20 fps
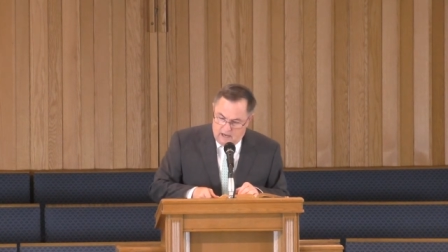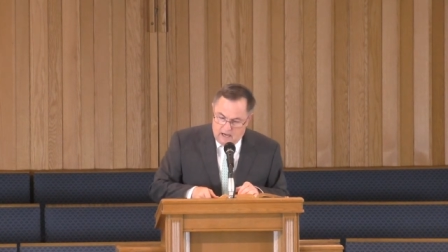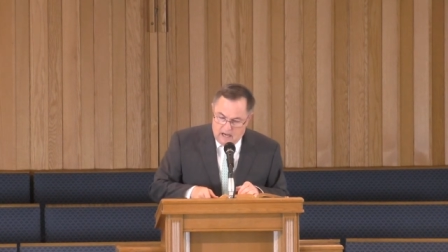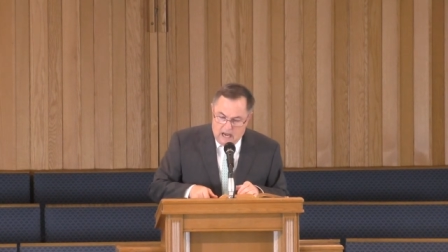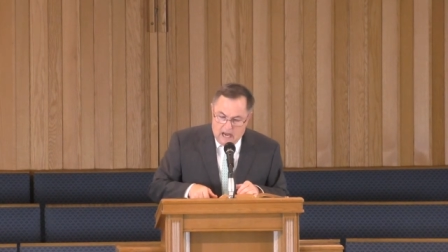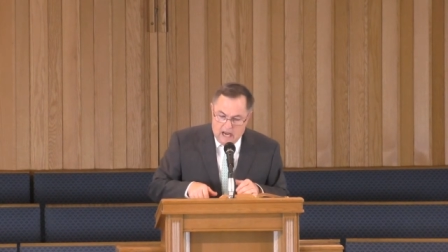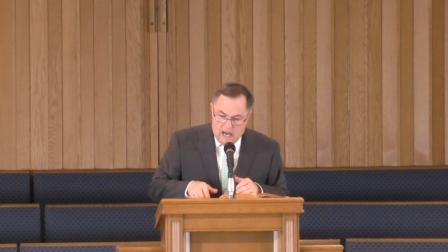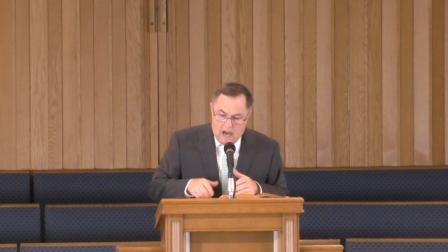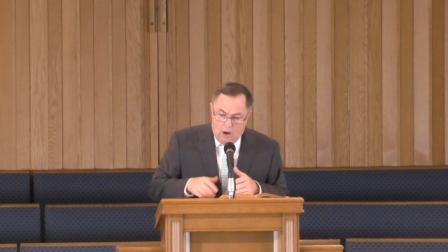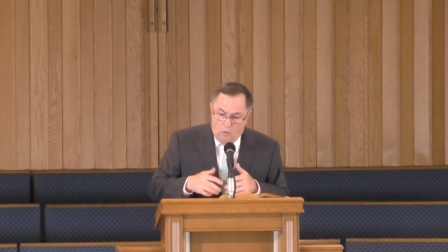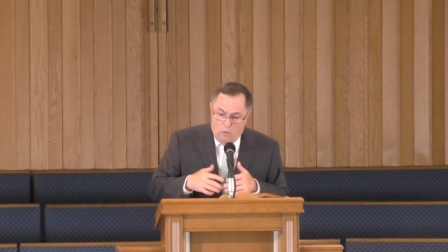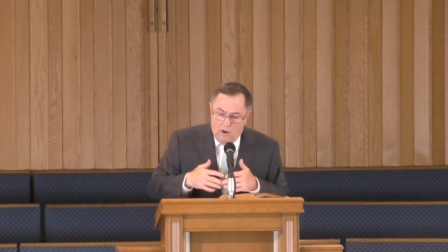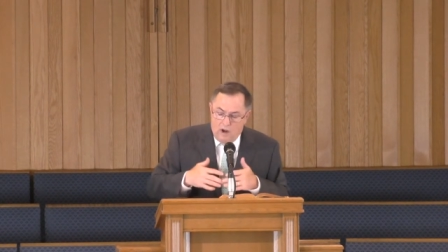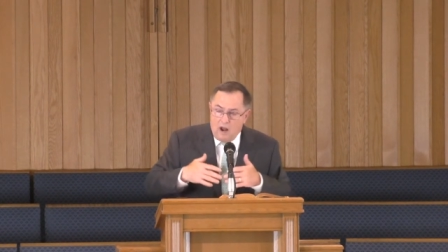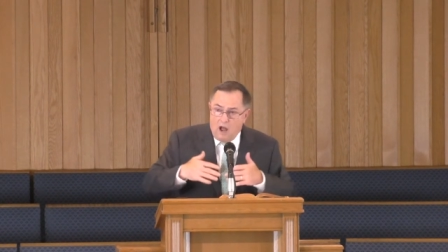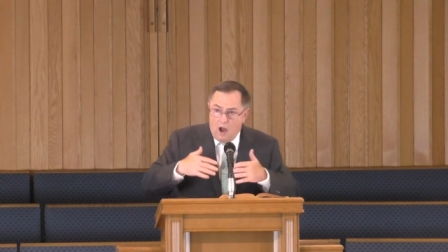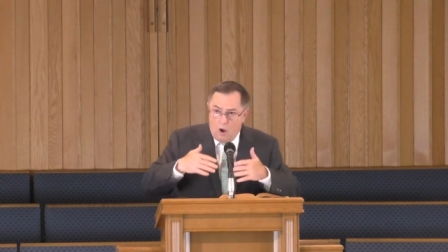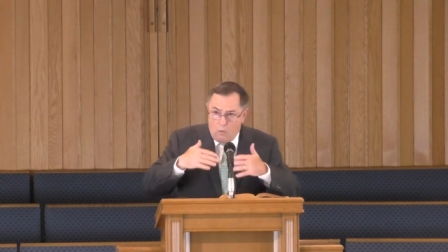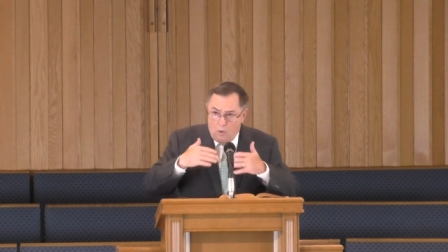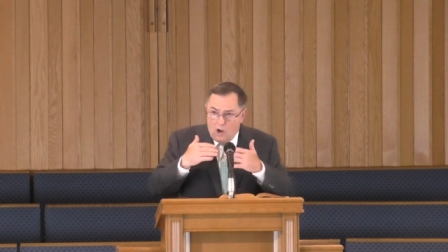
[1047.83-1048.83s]
I, I want
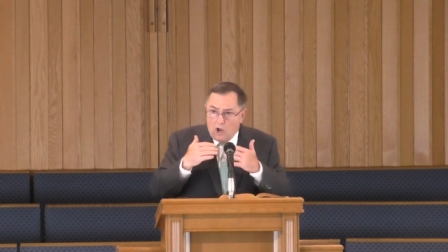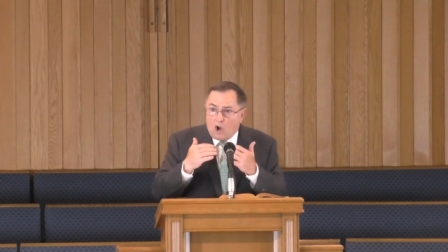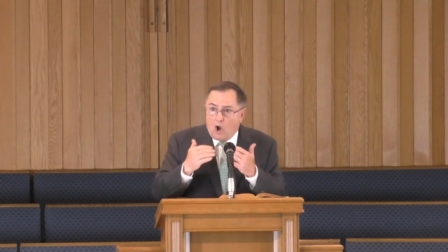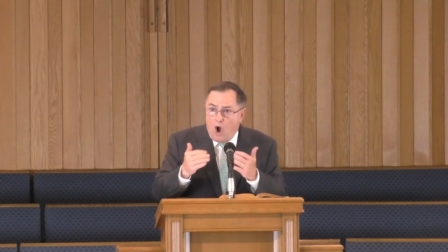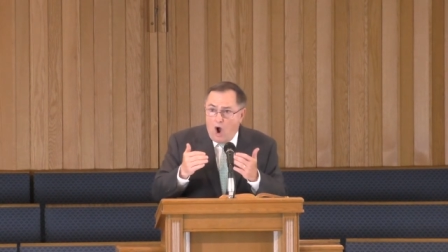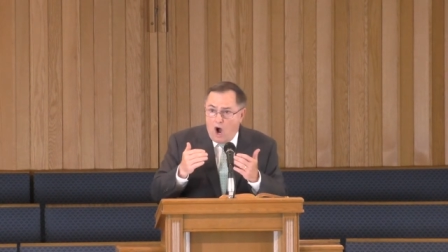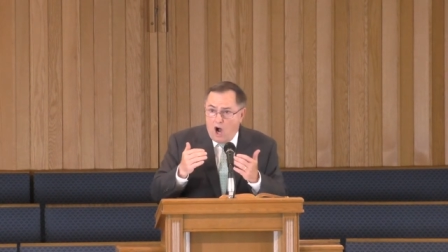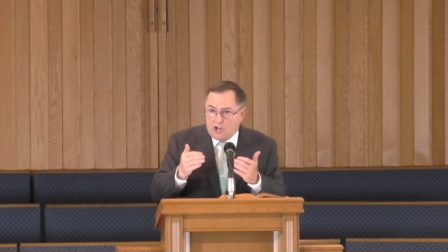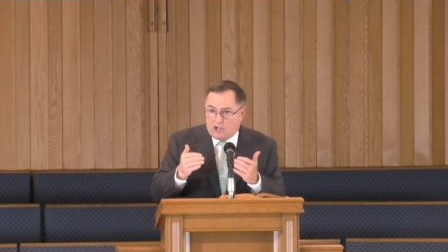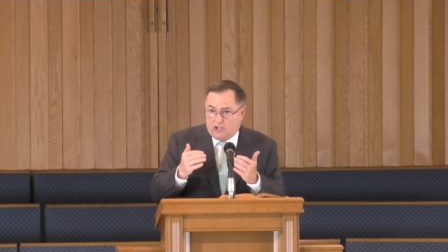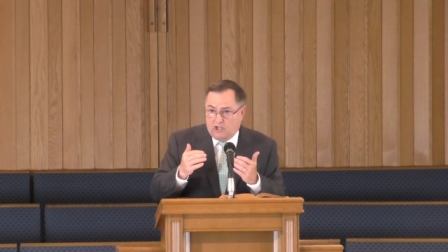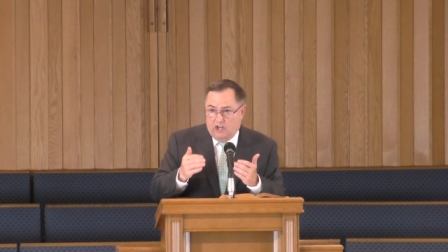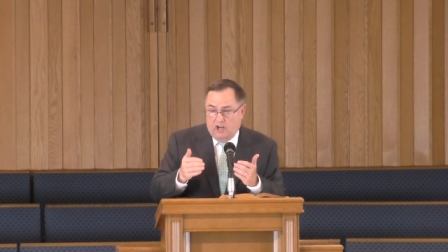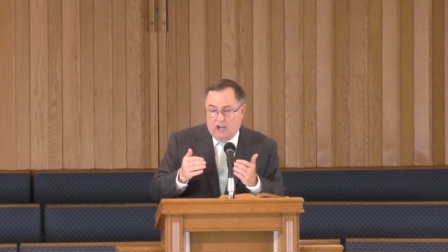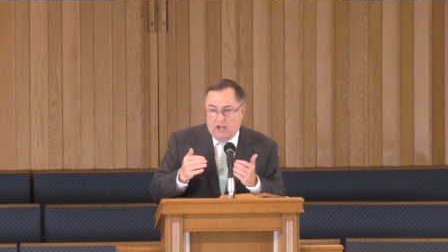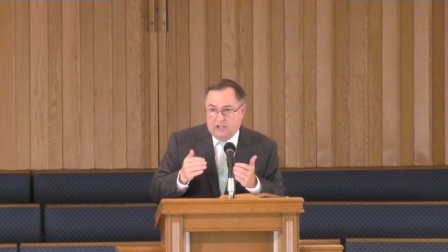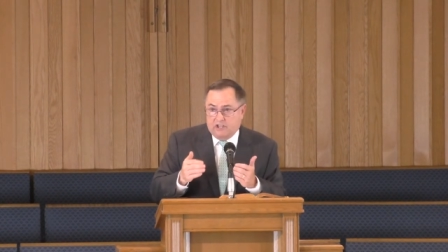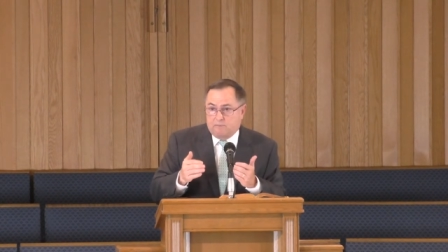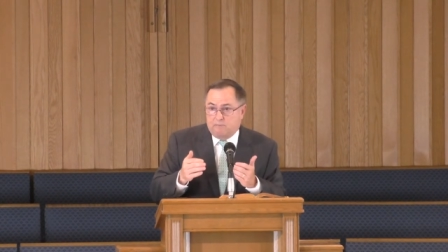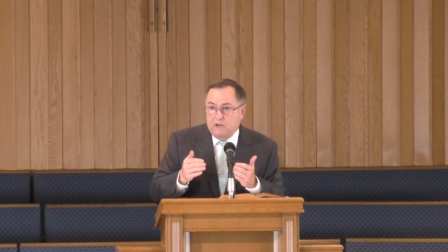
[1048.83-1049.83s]
to I wanna caution
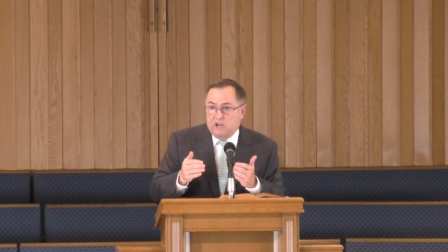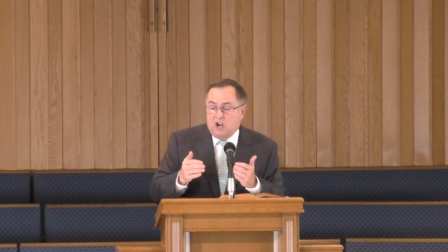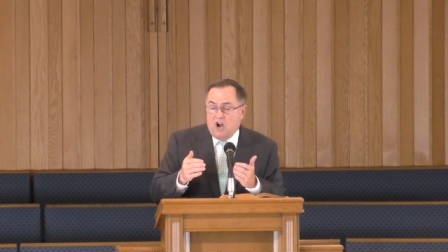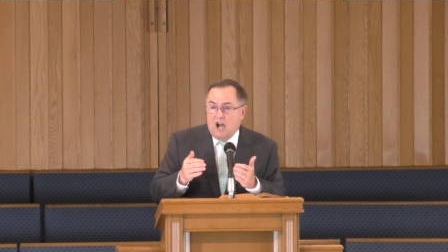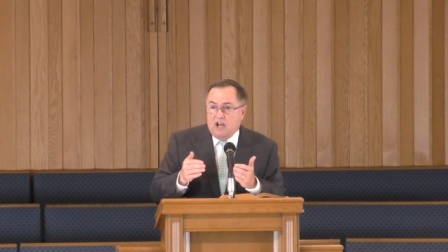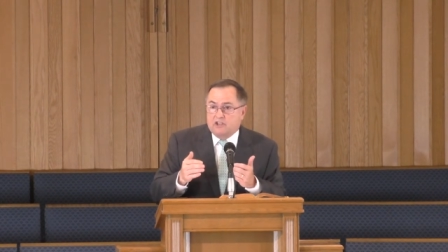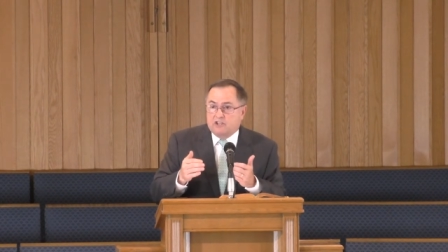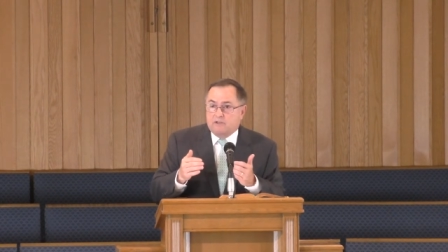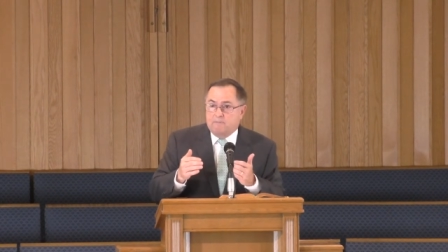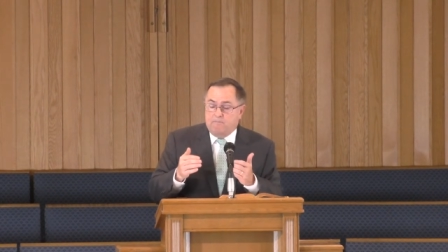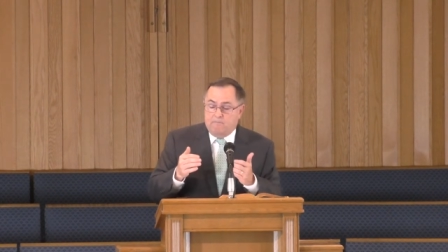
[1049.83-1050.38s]
us because,